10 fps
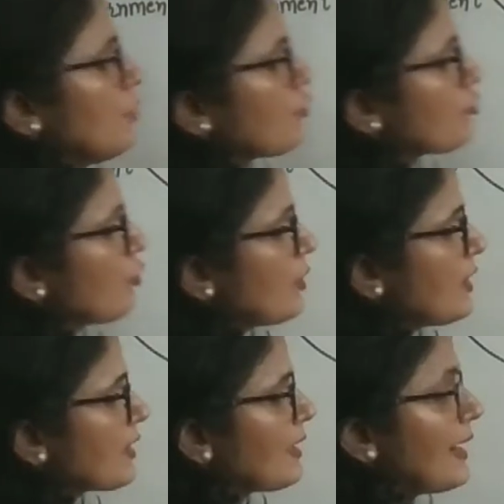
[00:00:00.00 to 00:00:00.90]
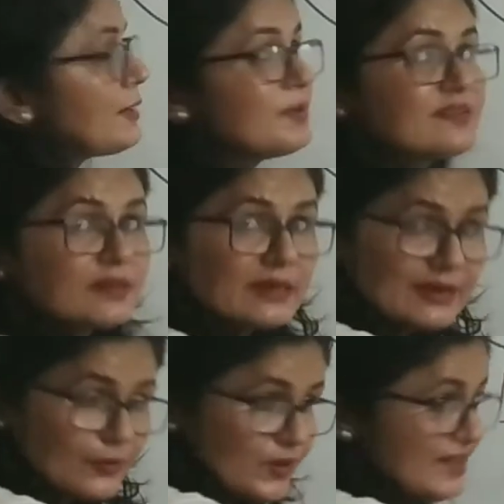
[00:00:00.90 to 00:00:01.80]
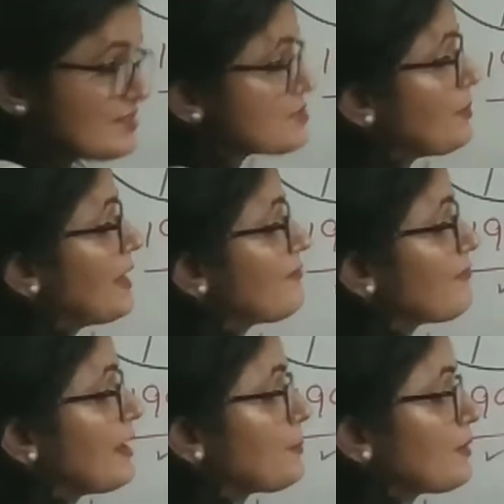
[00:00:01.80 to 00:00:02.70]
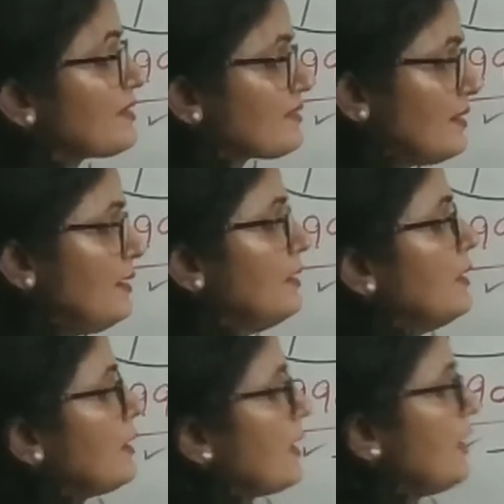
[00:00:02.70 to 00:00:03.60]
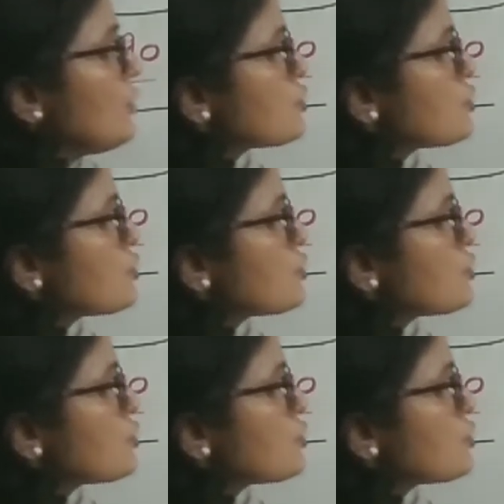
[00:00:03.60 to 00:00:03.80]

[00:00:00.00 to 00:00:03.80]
So incline means increased by 5% in